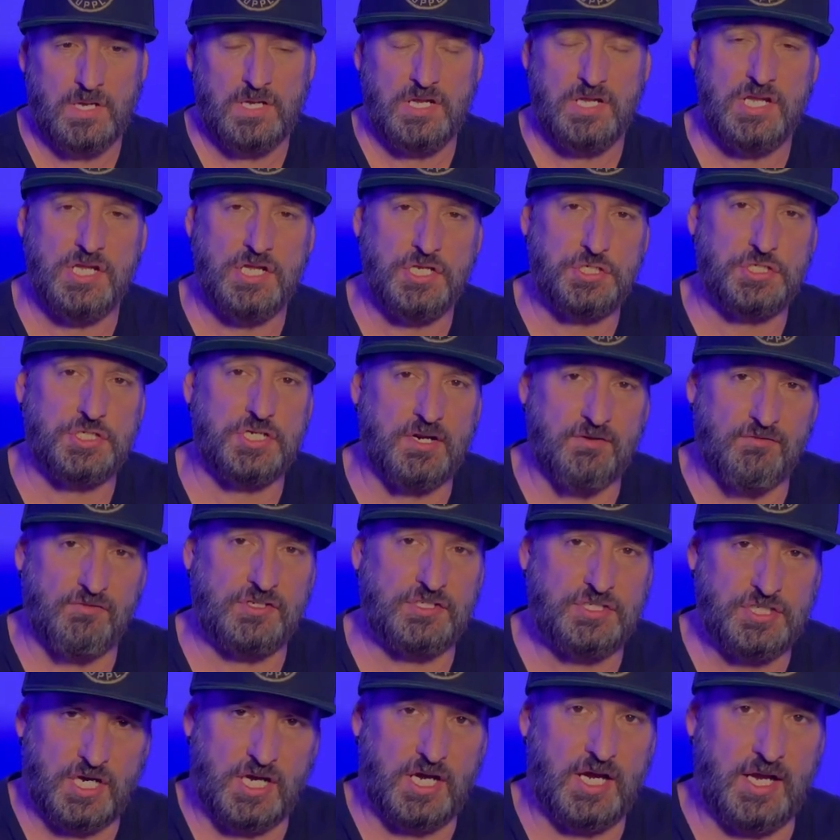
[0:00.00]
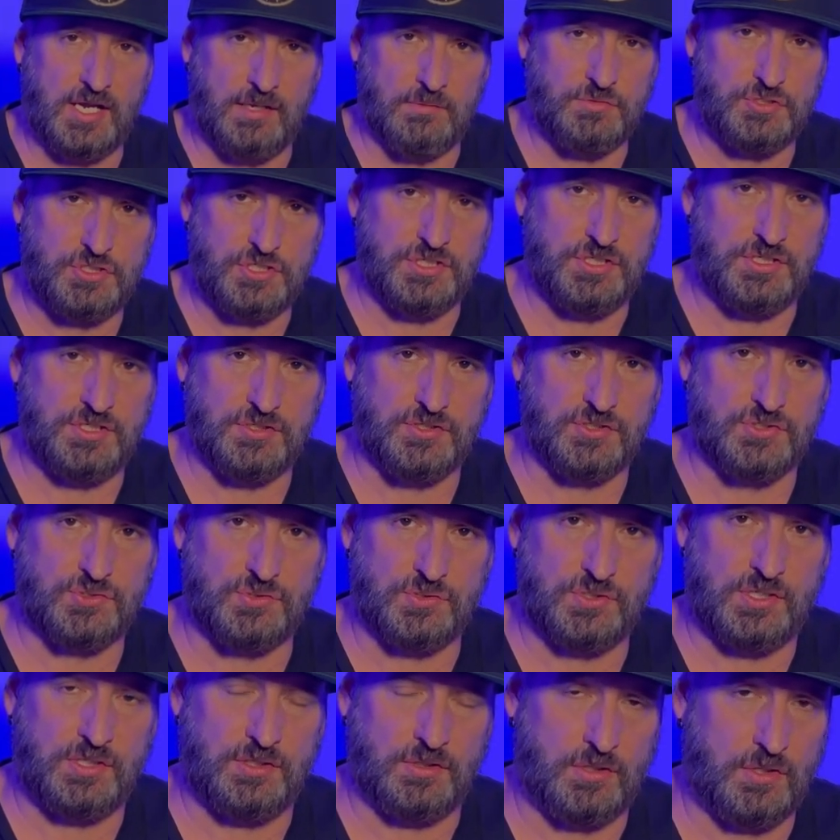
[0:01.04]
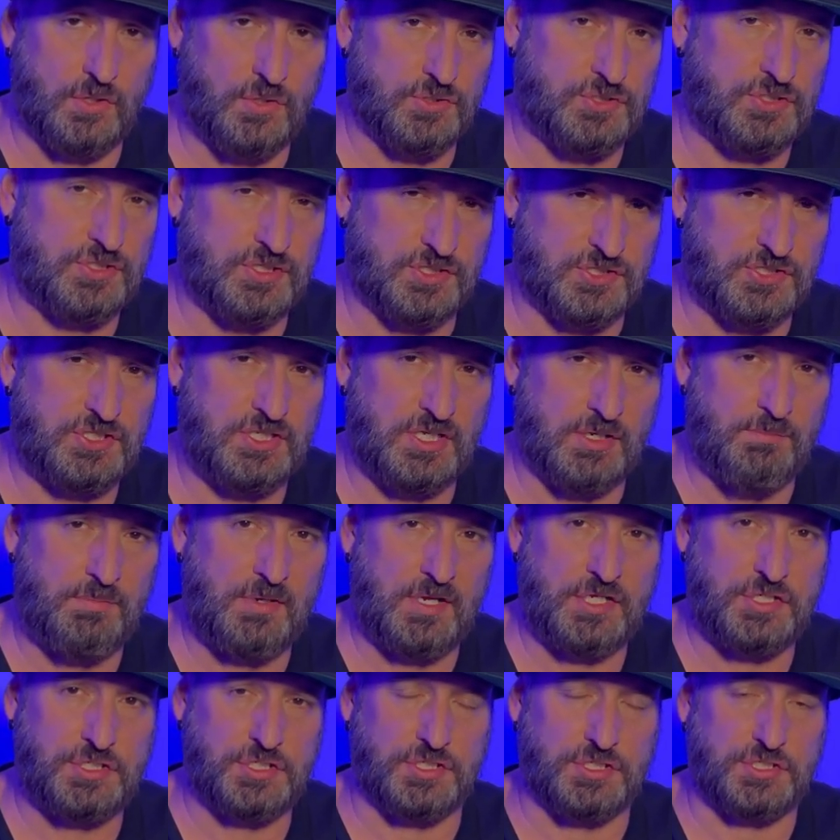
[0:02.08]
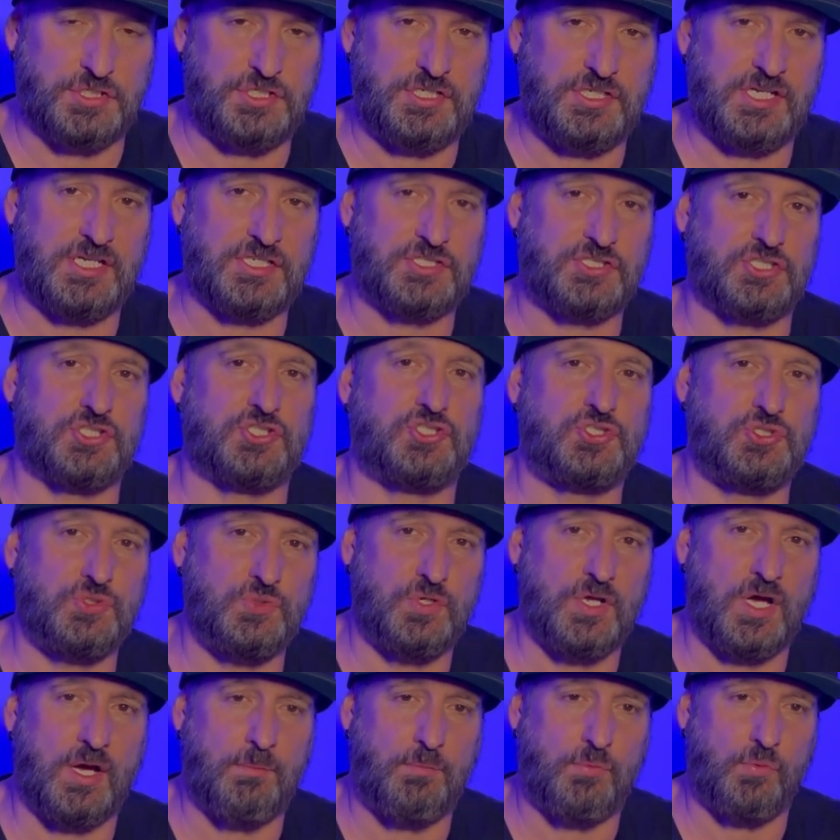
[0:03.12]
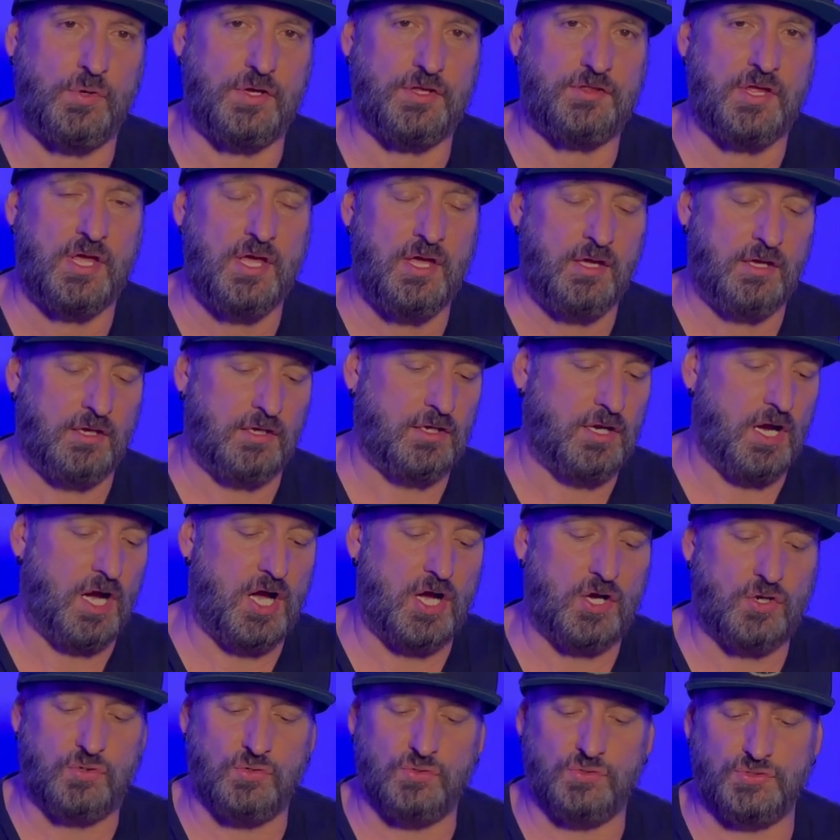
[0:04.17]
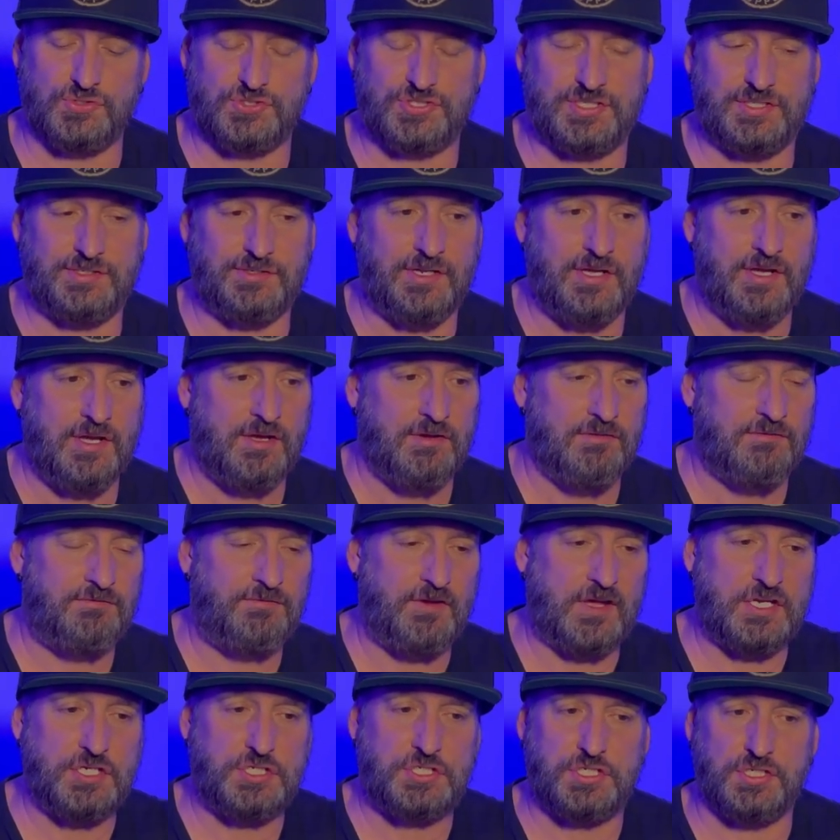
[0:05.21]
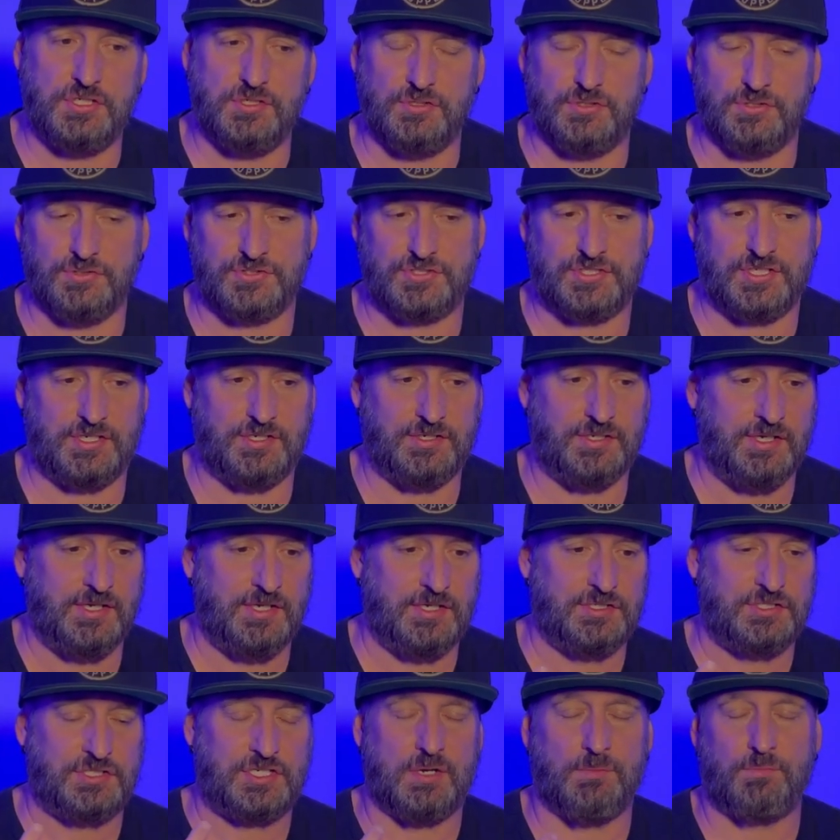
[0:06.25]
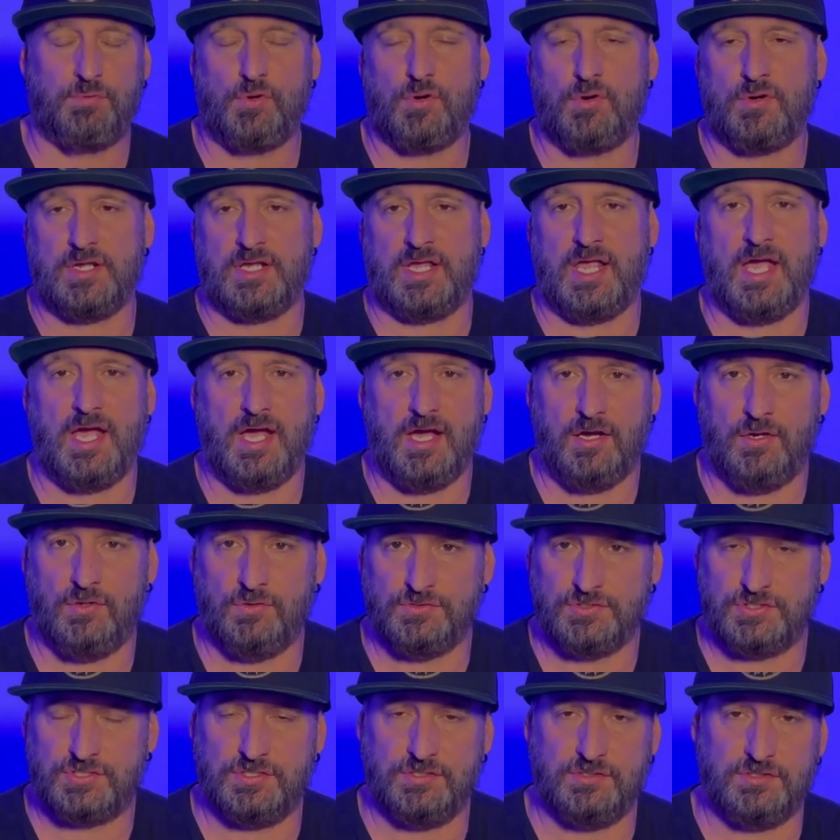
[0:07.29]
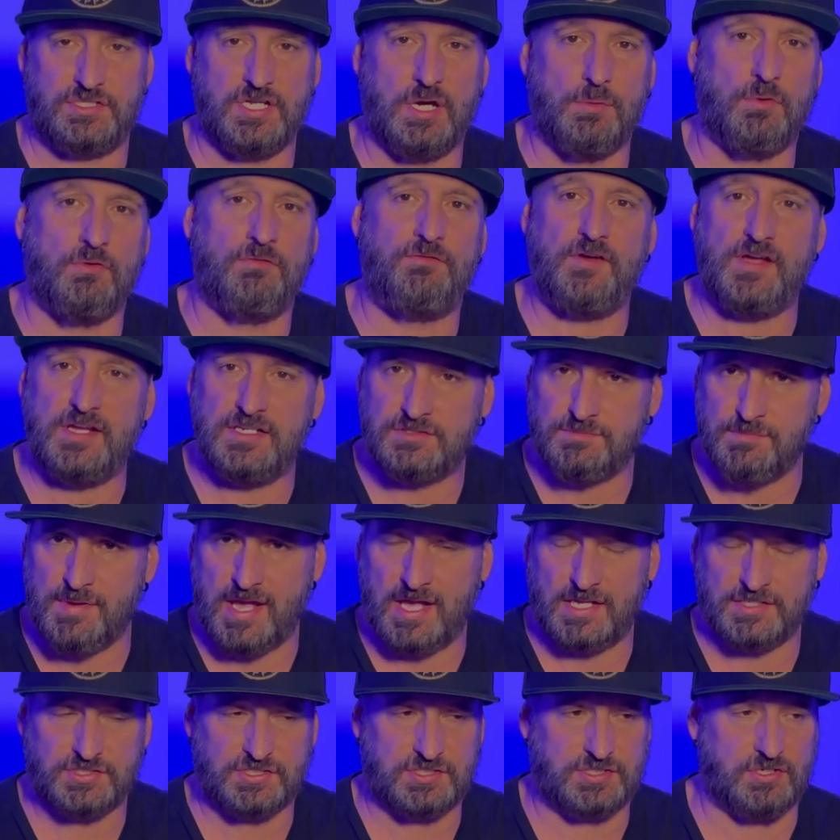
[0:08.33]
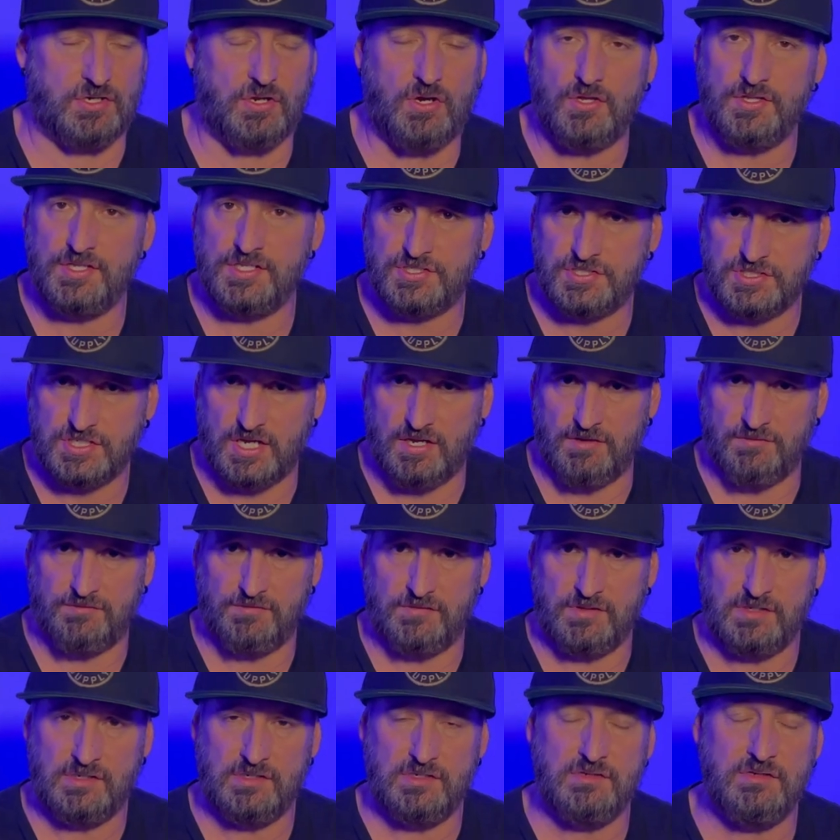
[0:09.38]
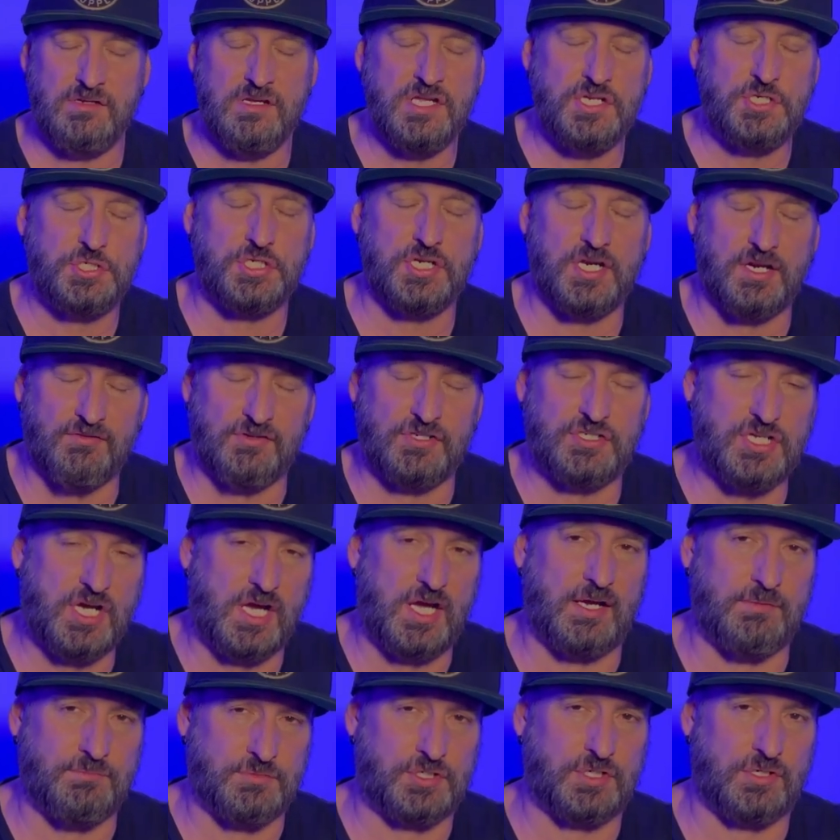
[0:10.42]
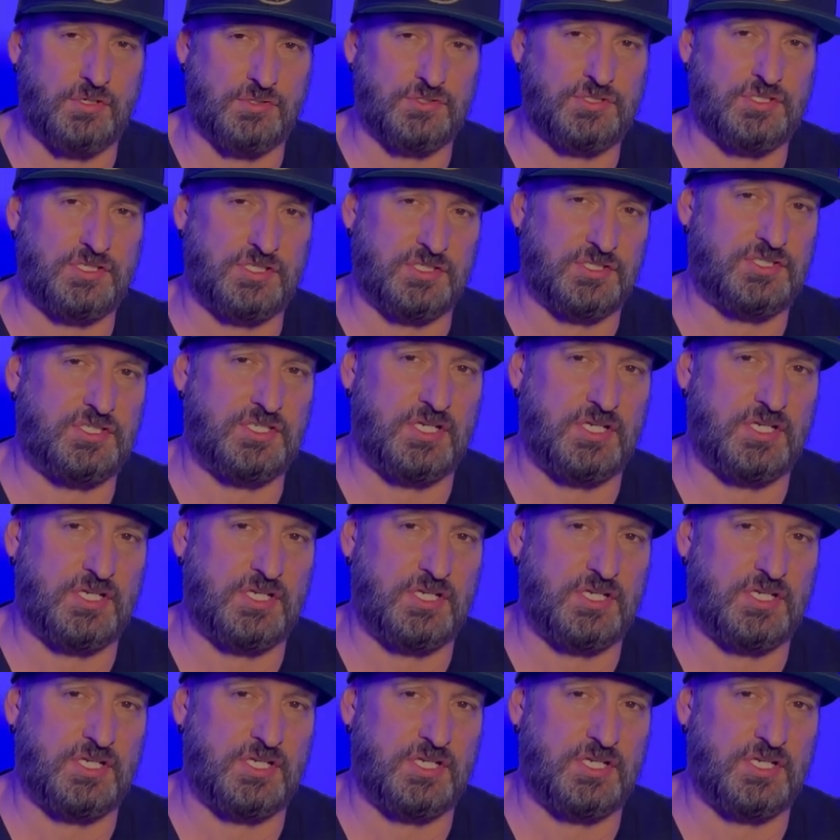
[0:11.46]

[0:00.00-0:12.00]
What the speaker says: Each and every time she deals and goes in to see a patient, she has to suit up with goggles and face shields and temporary gowns and double face masks and all this stuff. Each and every time she goes in to see a